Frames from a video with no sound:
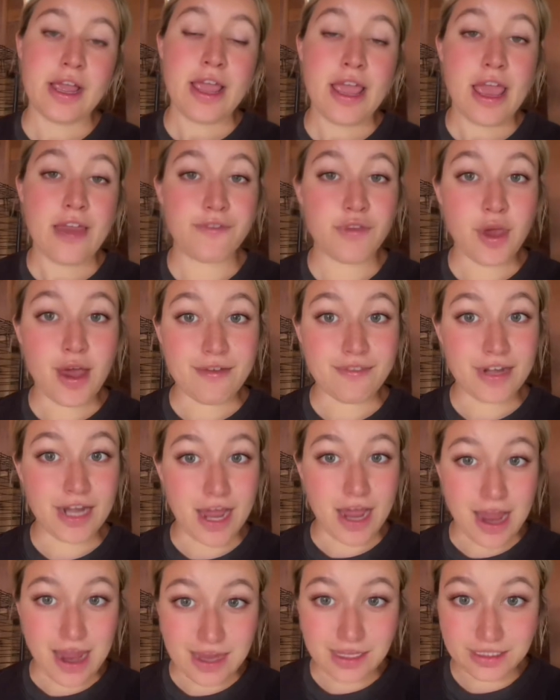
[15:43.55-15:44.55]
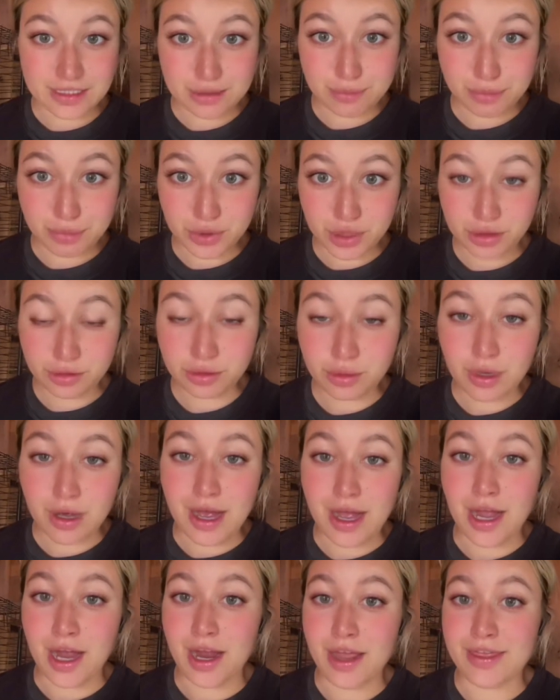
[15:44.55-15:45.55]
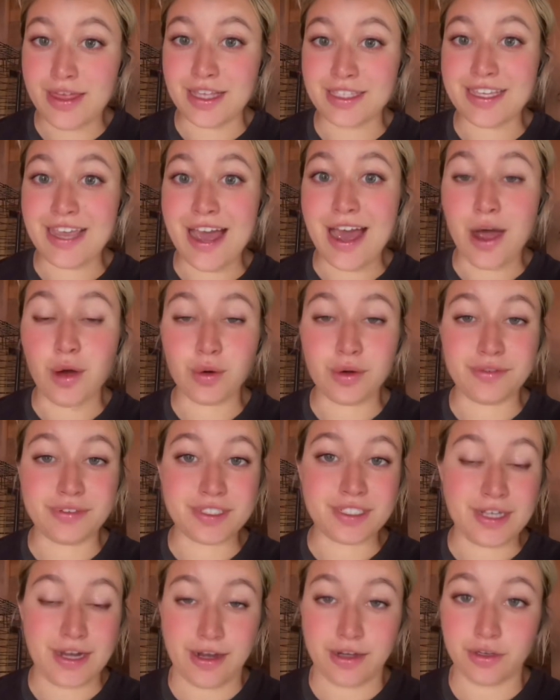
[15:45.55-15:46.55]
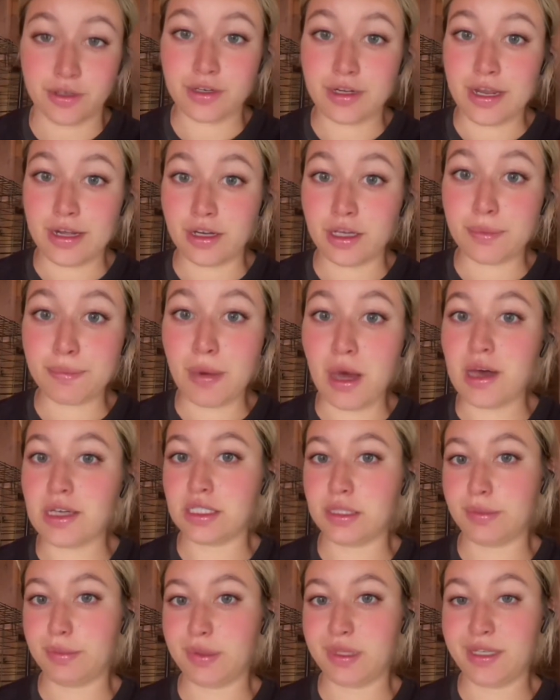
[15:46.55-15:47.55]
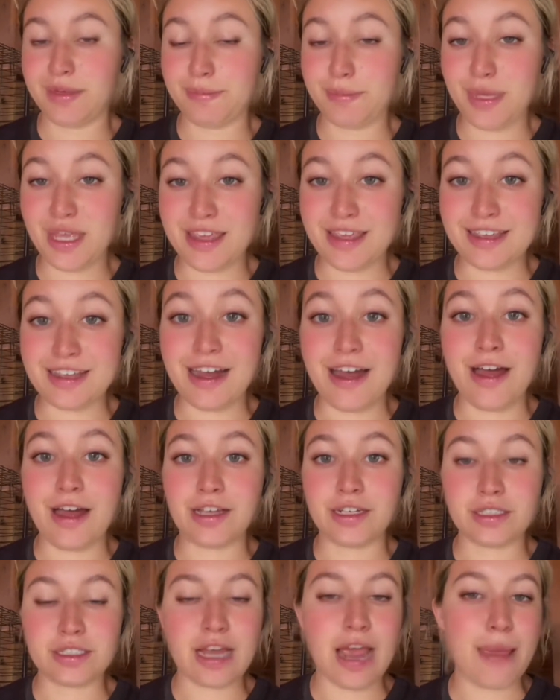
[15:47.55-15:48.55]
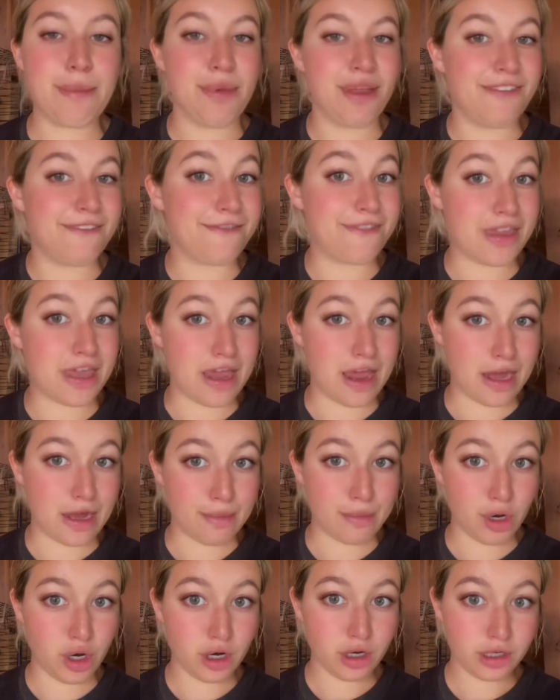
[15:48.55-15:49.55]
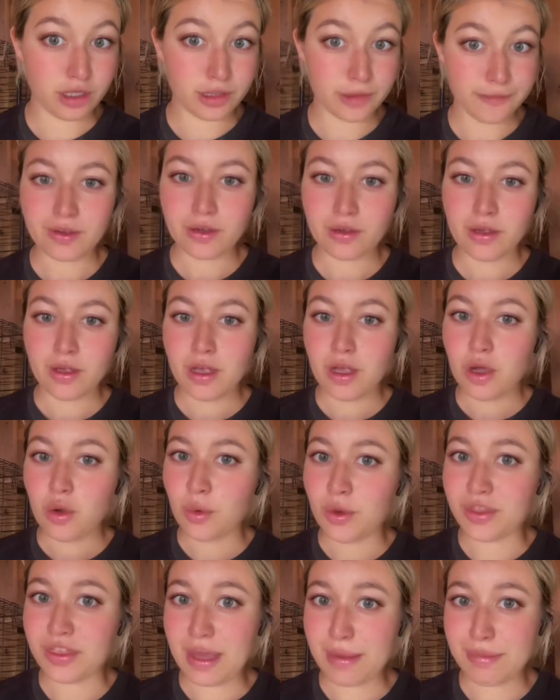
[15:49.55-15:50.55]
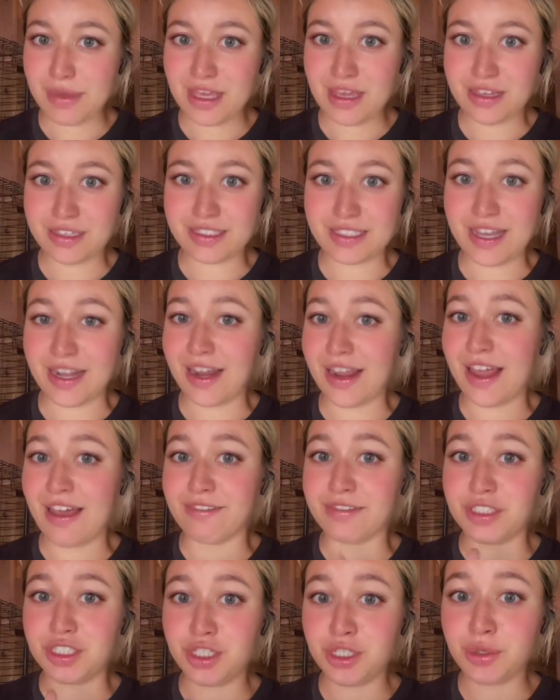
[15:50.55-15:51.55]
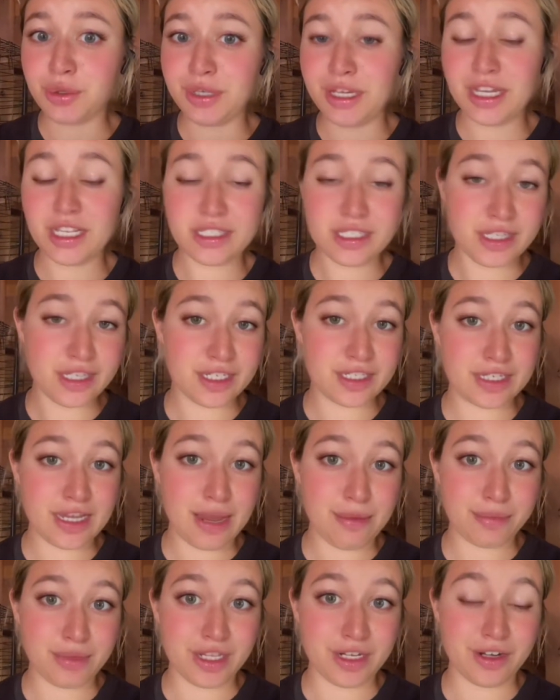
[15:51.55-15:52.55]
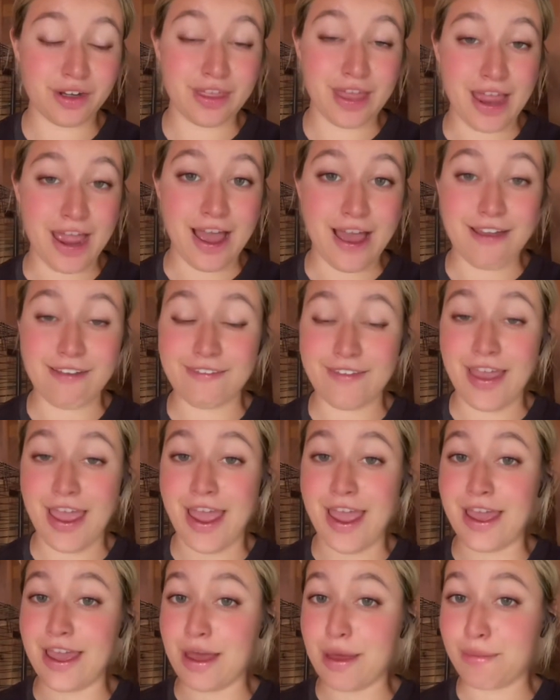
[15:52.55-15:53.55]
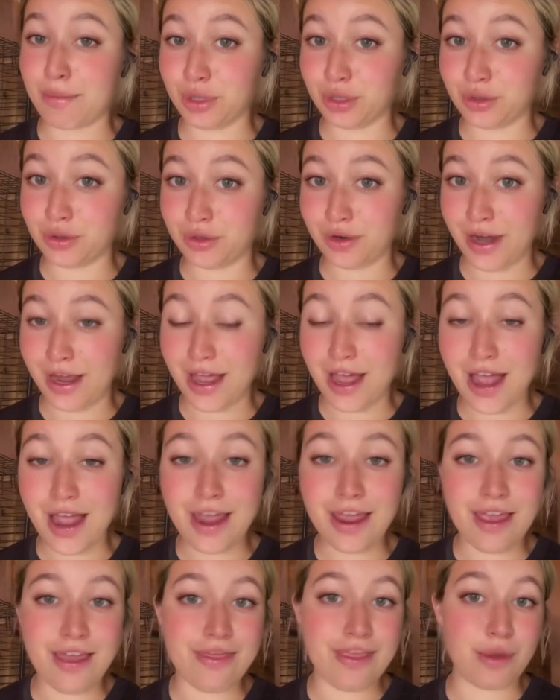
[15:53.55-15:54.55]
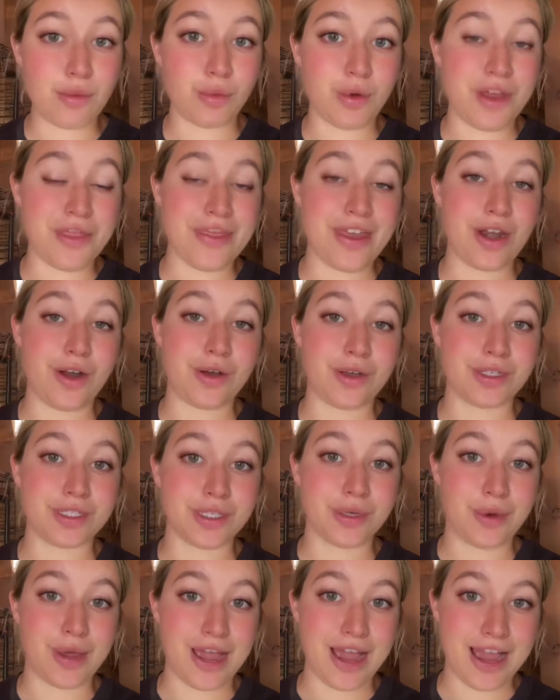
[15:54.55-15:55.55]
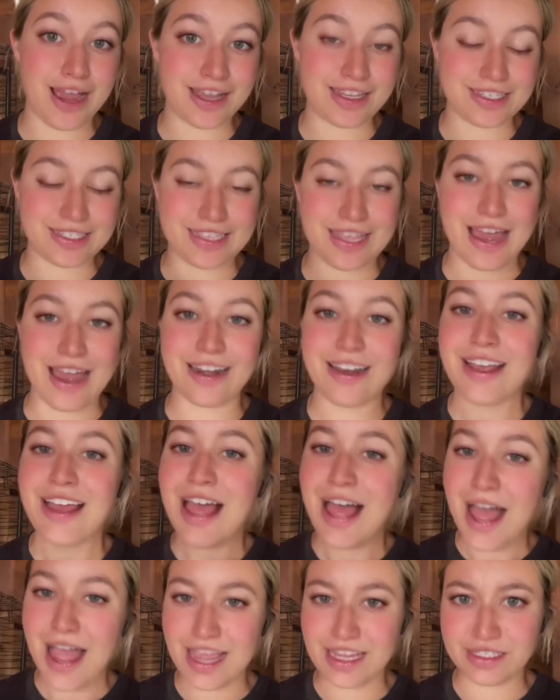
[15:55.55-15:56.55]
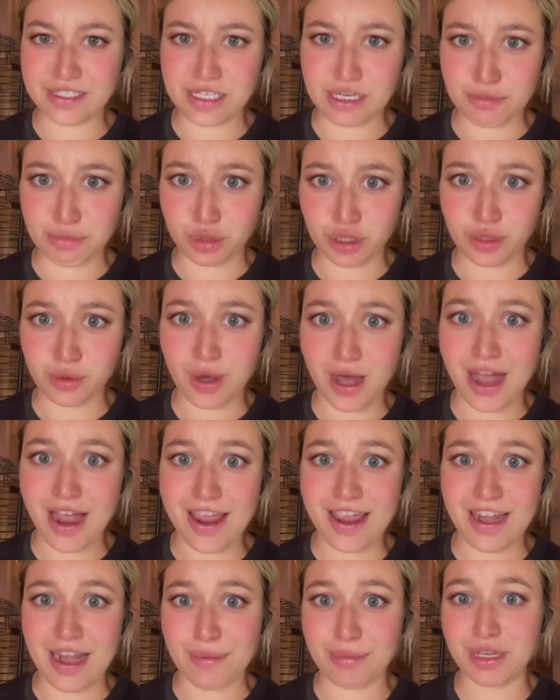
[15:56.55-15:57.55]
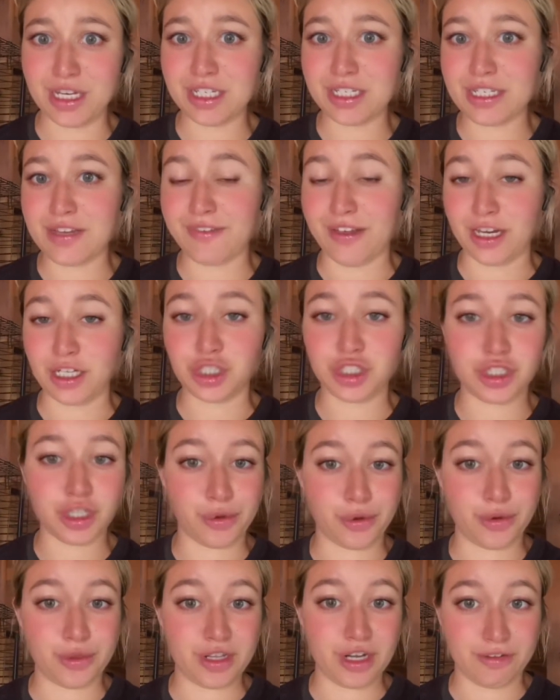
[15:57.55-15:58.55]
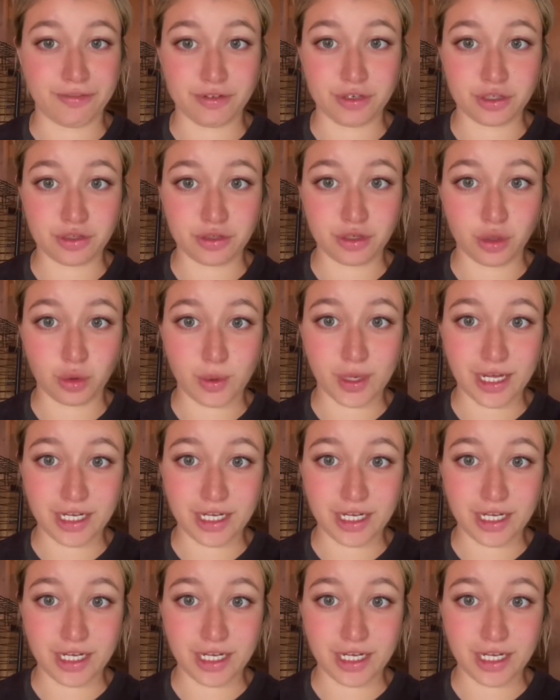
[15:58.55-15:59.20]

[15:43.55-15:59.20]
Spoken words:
If you have an ice blue eye, that's out of standard and could possibly be a type of Vienna mark. With that being said, I have 2 kits in the same litter that have a blue-gray eye, and then one that also has that icy blue eye, and I'm going to see if I can show you the difference real quick.